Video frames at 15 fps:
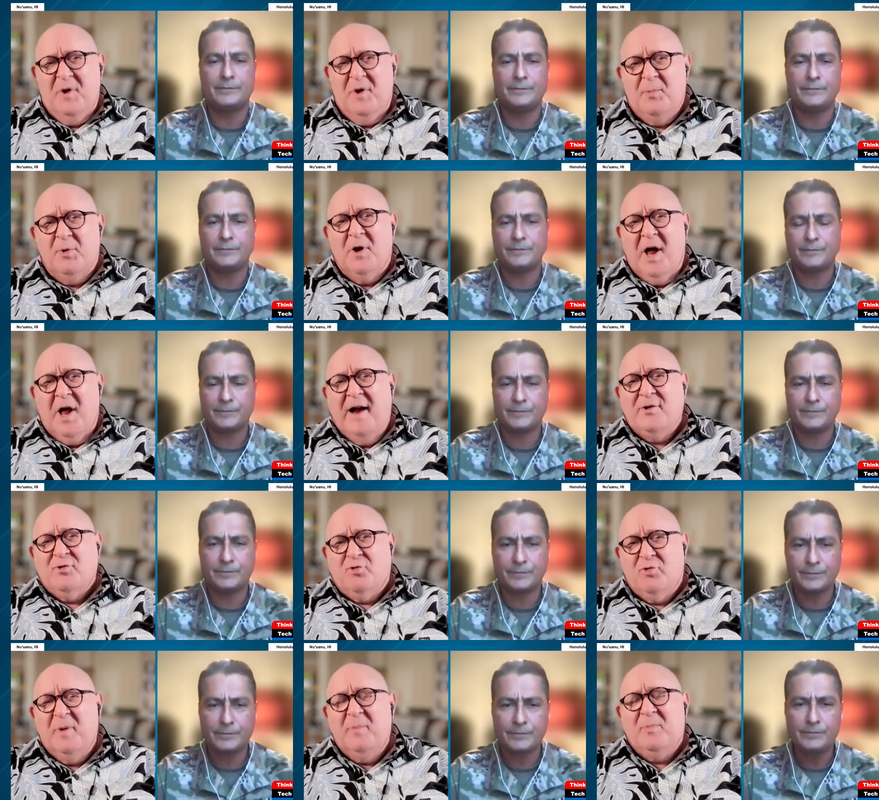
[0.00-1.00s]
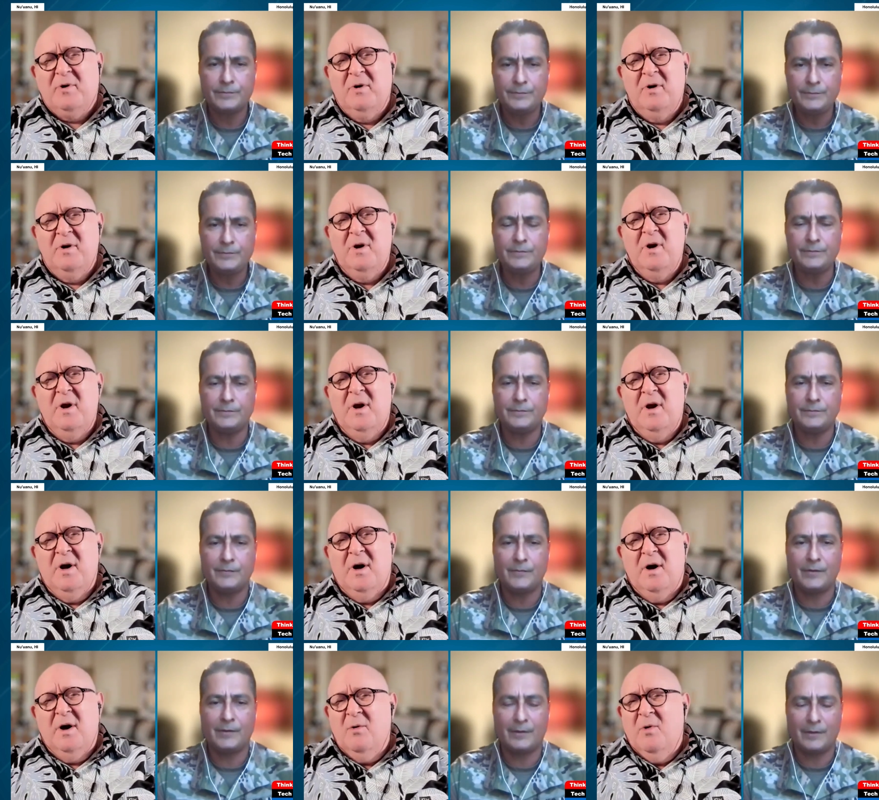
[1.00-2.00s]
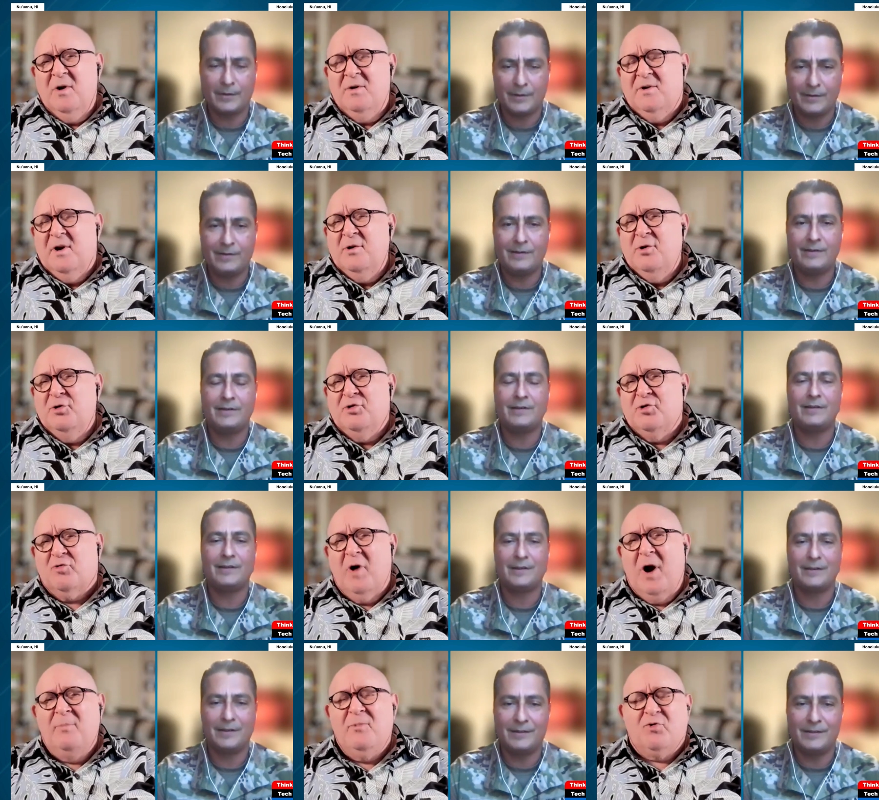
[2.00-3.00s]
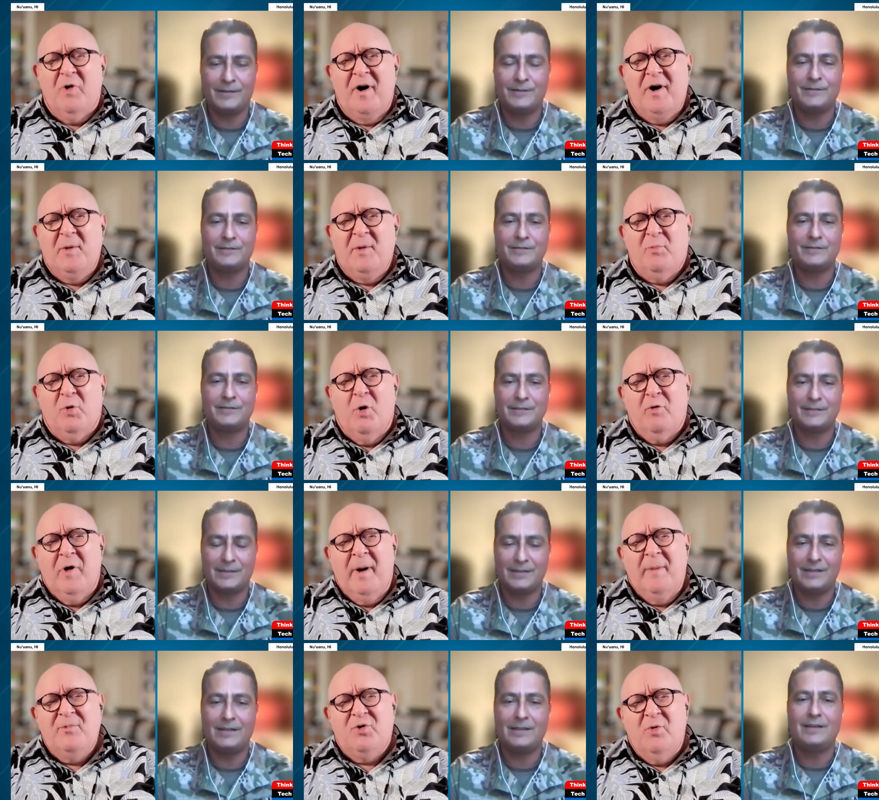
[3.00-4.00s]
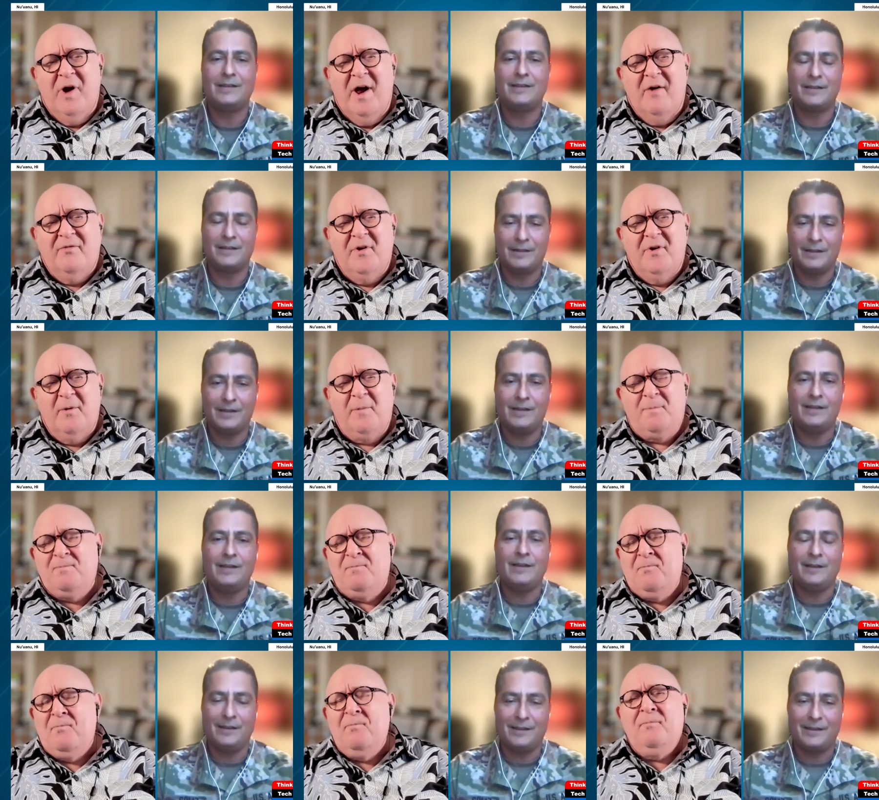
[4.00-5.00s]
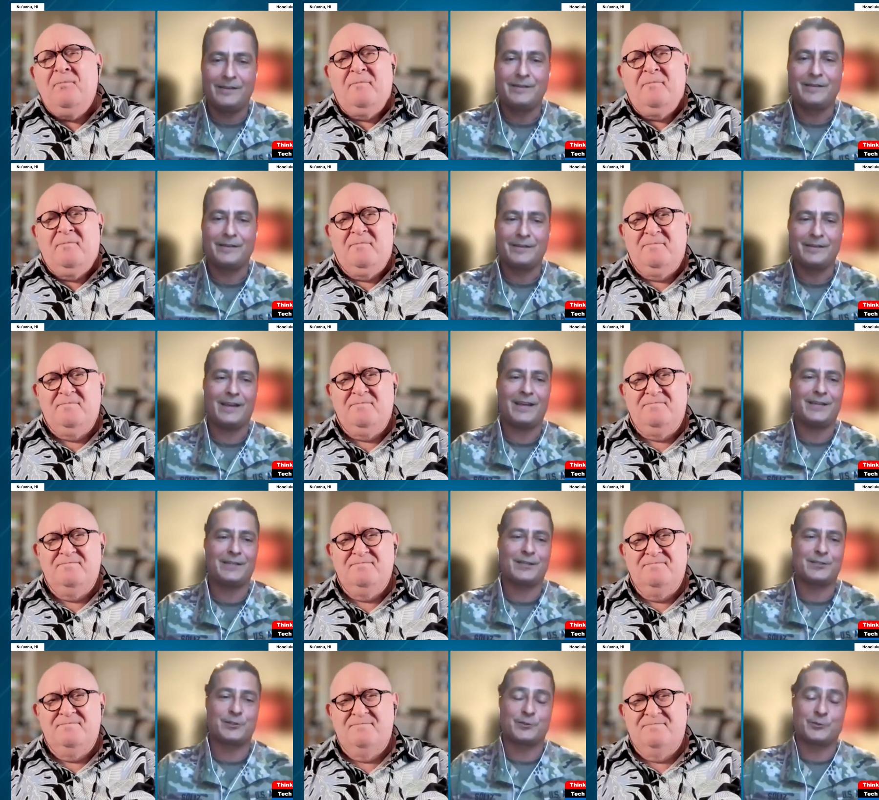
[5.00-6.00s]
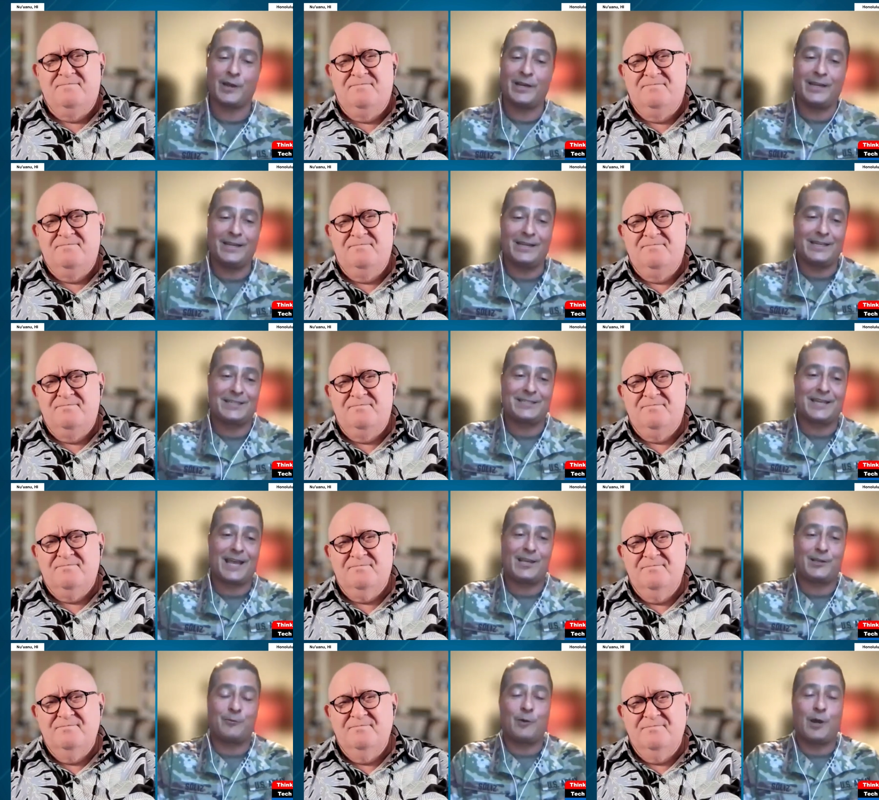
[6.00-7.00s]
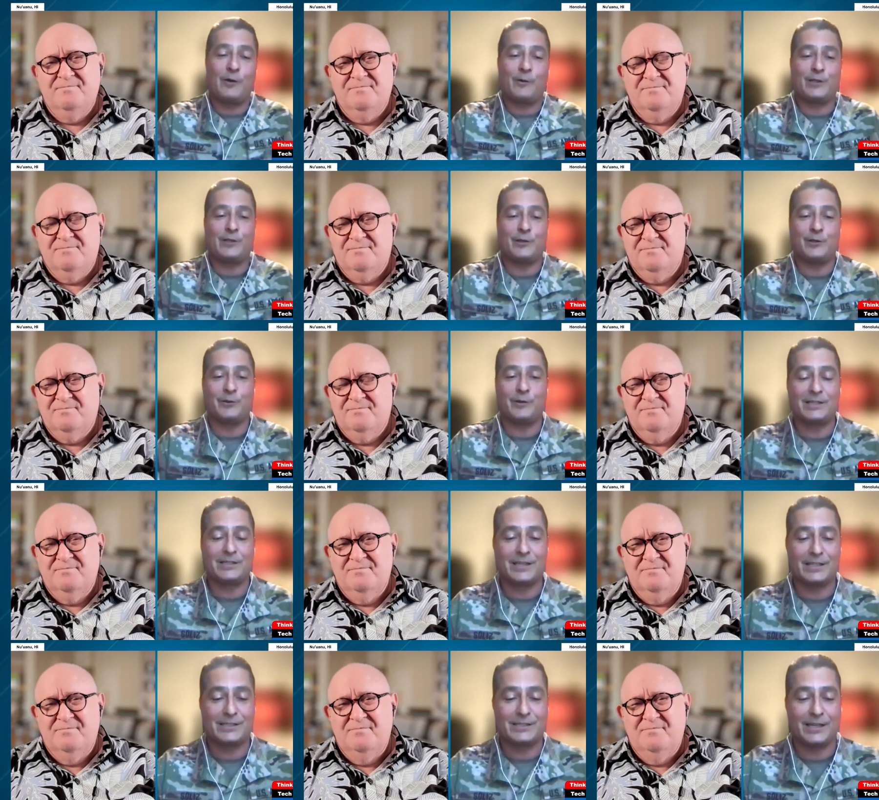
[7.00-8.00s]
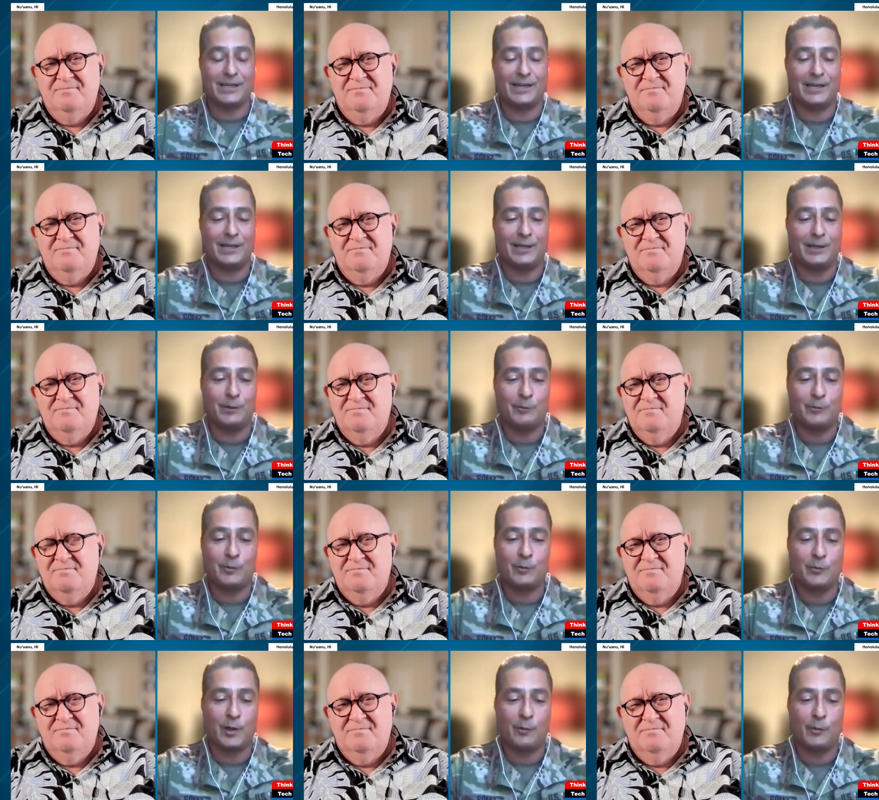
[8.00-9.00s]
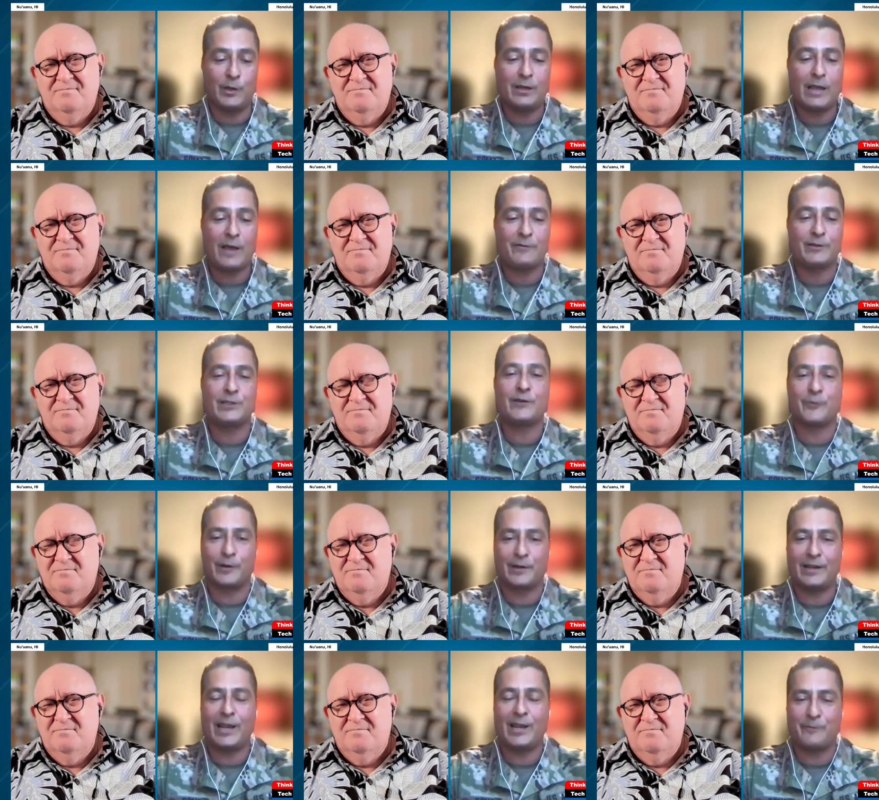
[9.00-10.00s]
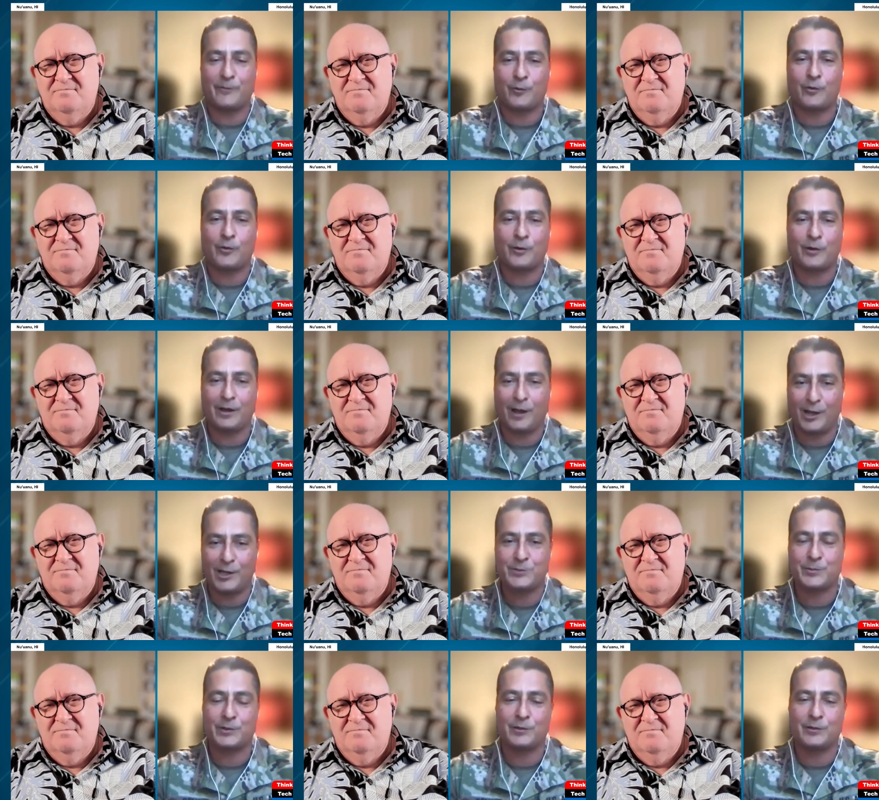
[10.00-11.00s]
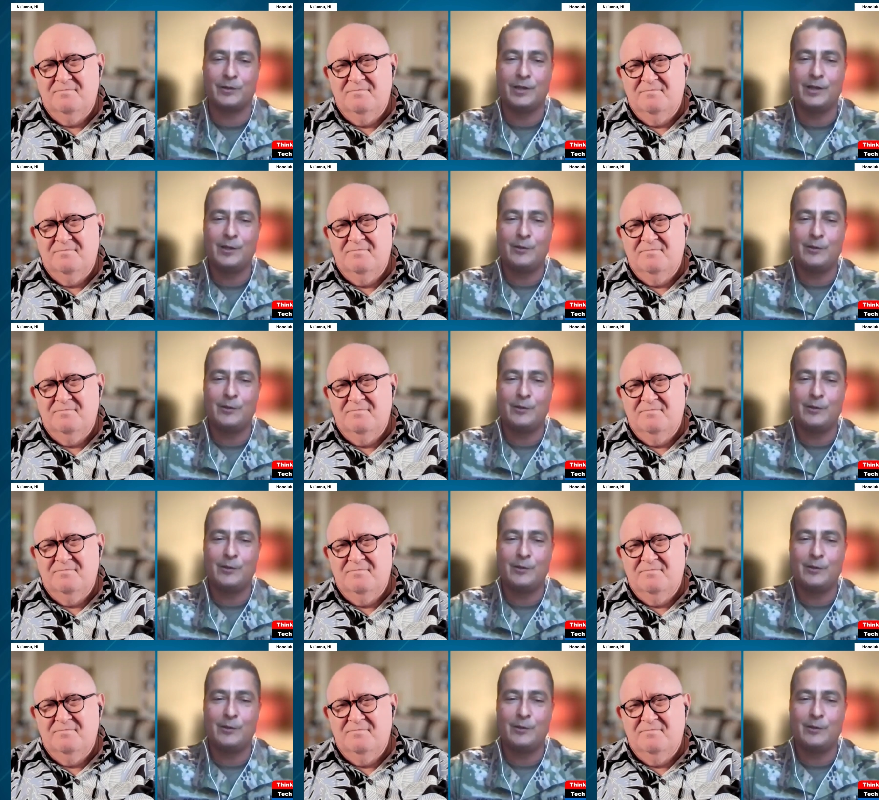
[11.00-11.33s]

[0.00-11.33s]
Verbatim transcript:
Speaker 1: people at Tripler. What can you describe the training programs you have there?
Speaker 2: Yeah, so training is exactly what we do. And we have a different name for a hospital.